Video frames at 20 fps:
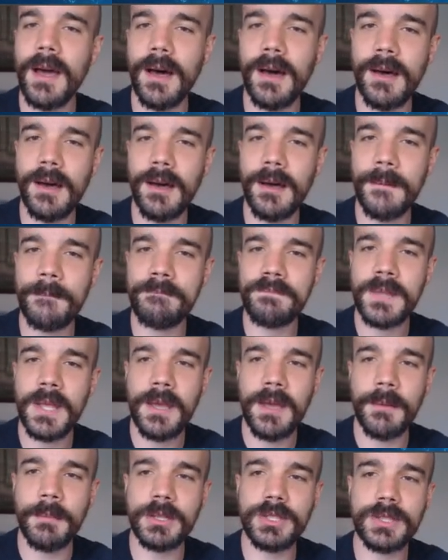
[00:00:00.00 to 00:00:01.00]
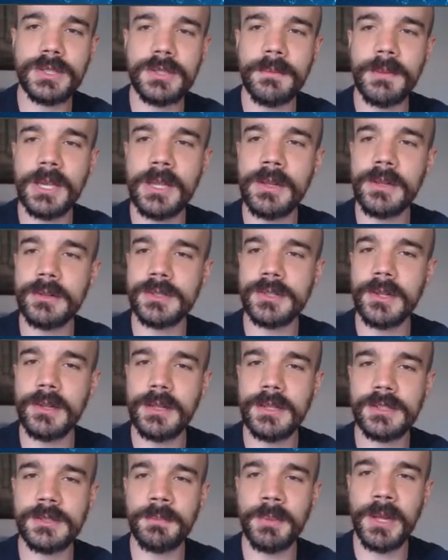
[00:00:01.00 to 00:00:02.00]
Um, but just to be clear, so
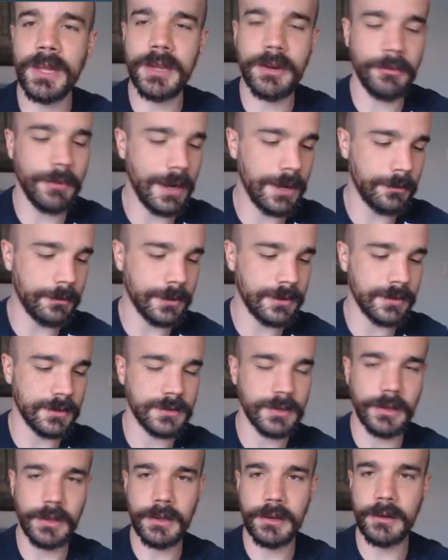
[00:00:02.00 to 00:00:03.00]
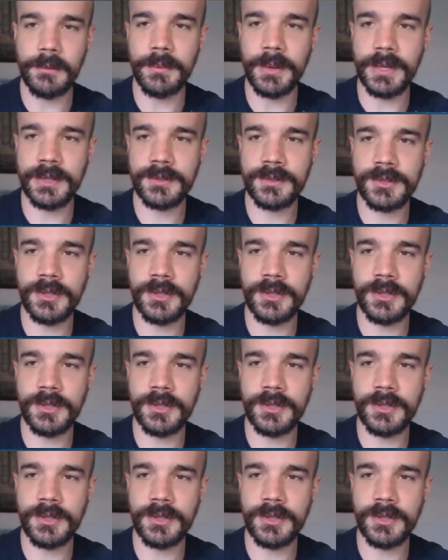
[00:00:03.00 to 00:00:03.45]
let's play around with this a little bit.